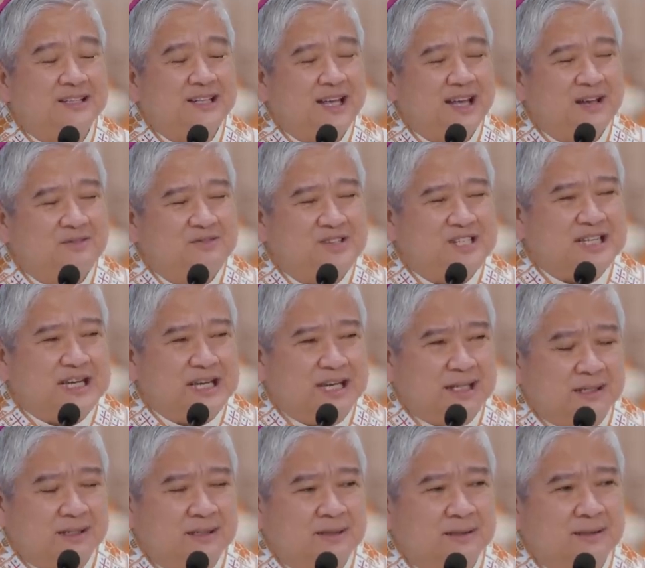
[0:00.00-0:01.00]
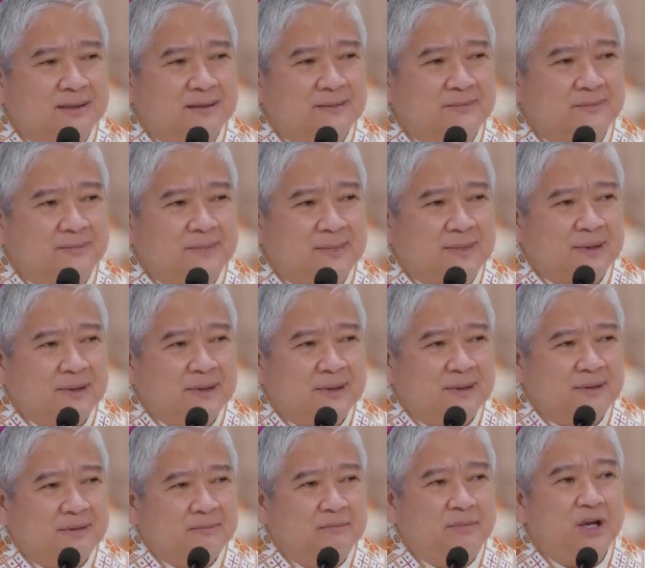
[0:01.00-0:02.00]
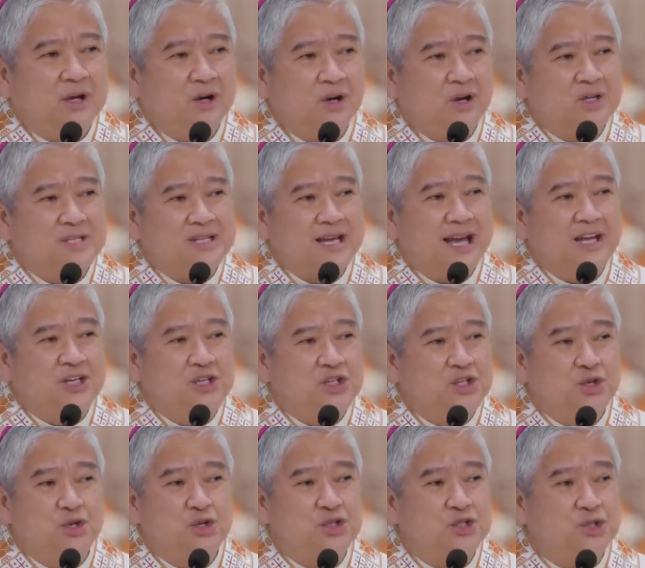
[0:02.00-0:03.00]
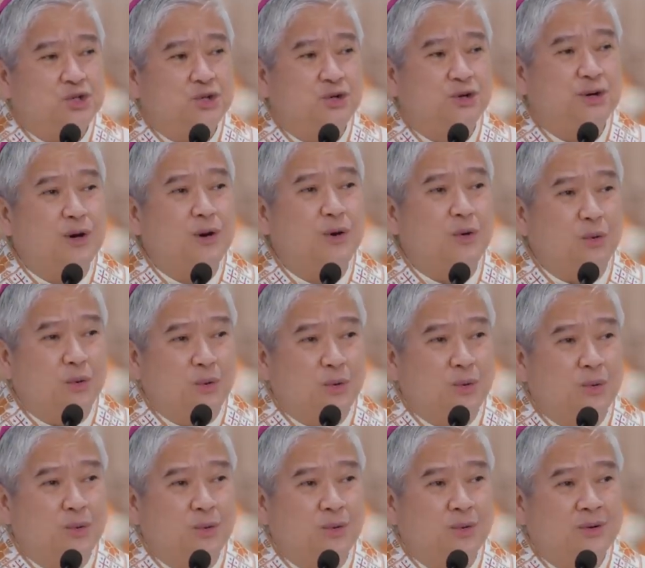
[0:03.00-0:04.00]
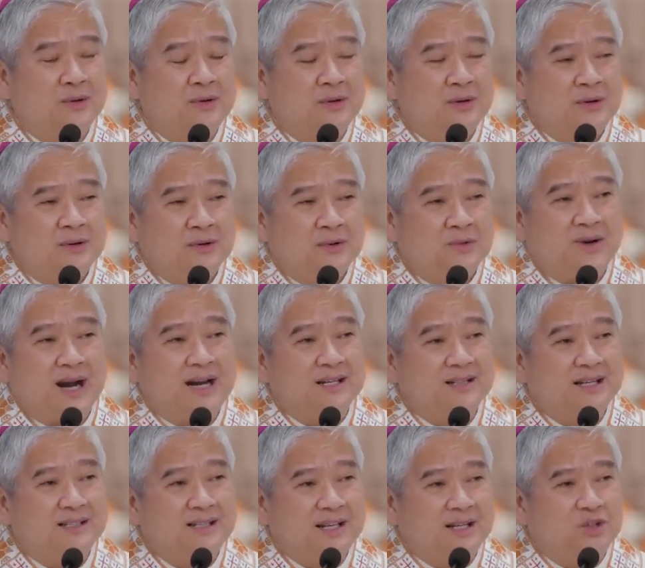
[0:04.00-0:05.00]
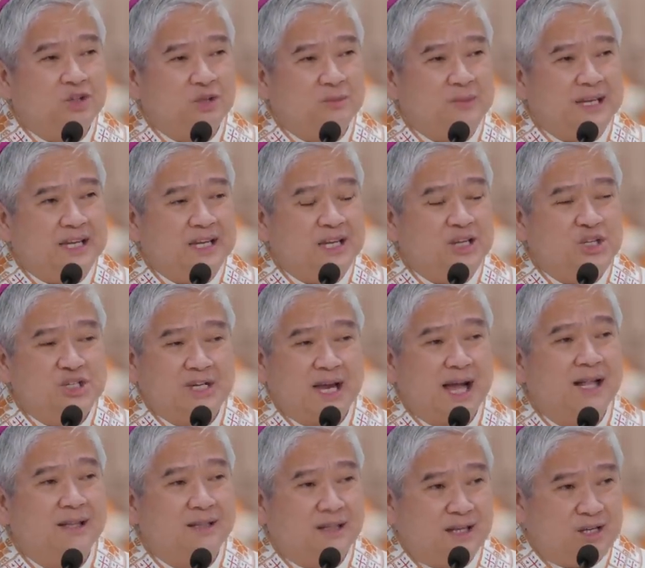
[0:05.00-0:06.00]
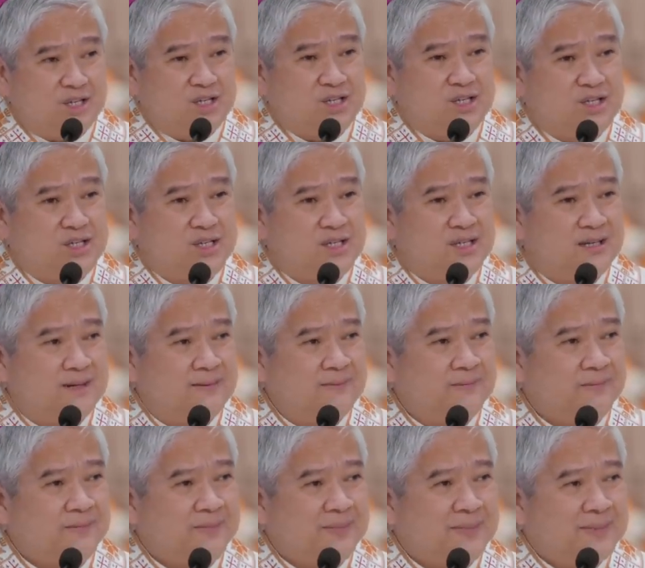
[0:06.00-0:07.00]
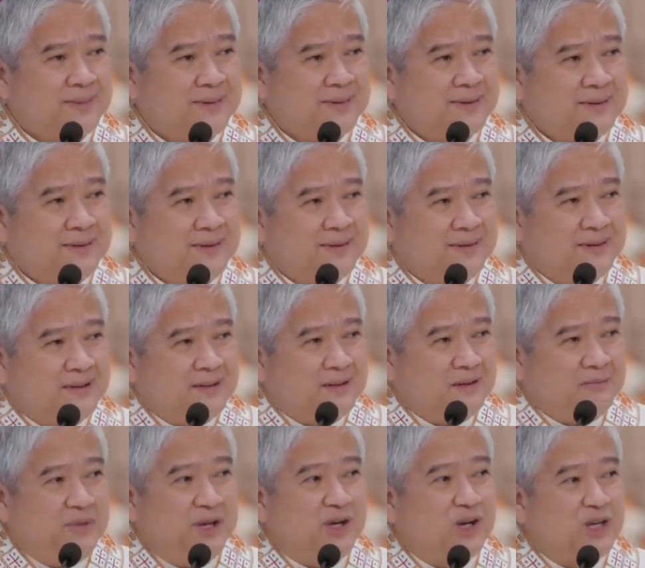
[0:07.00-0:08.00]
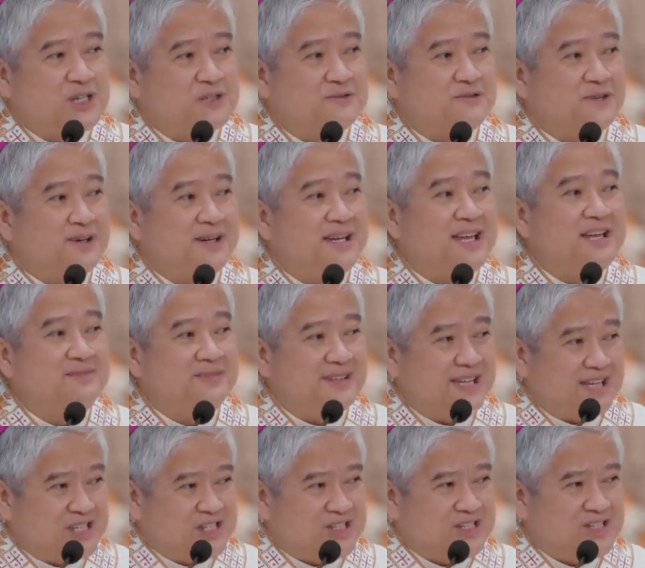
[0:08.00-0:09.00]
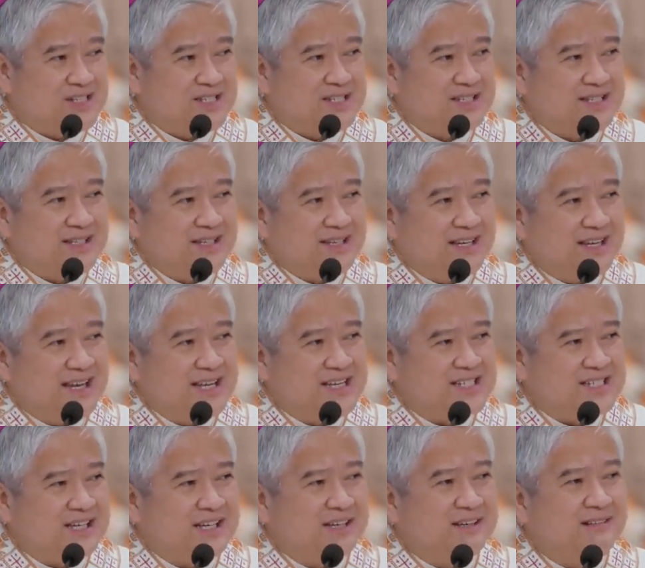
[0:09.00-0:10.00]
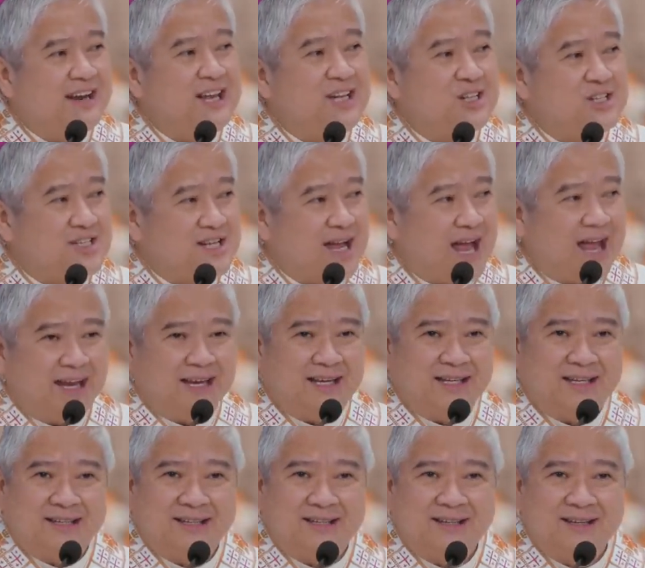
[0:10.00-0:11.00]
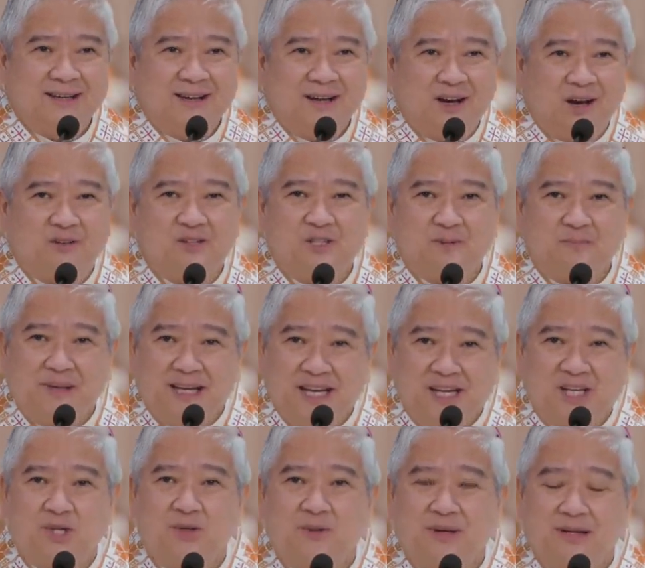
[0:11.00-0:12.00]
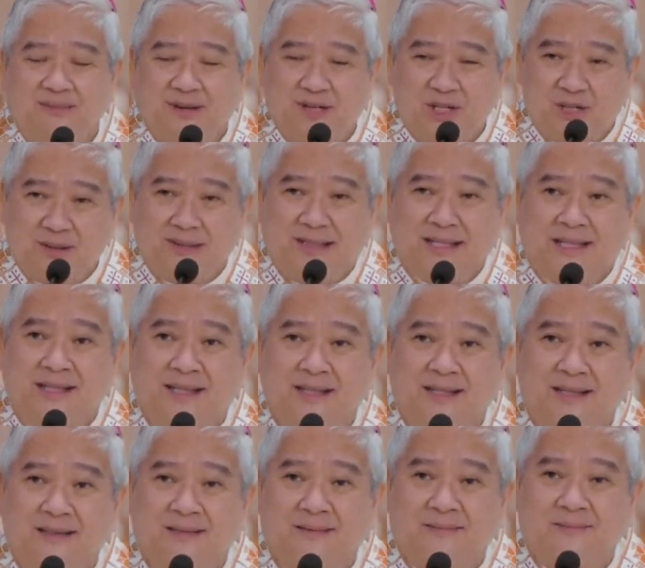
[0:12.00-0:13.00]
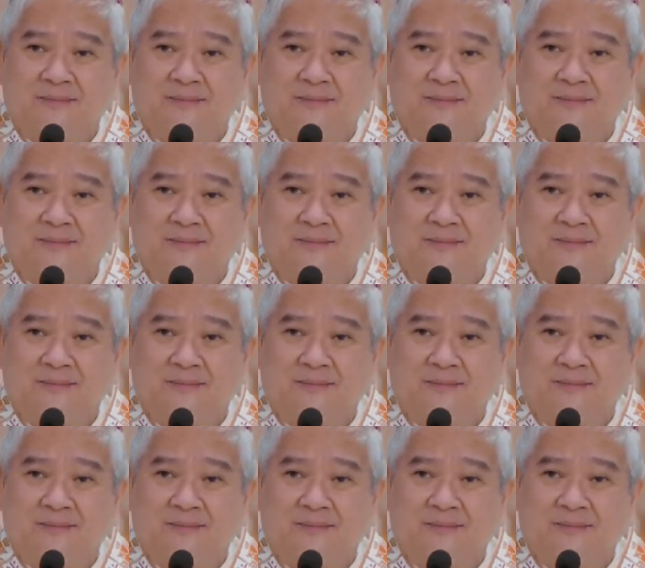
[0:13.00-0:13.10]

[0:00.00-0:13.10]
what I have seen, because I choose to grow rather than to be childish. Because forgiveness is the great sign of spiritual maturity.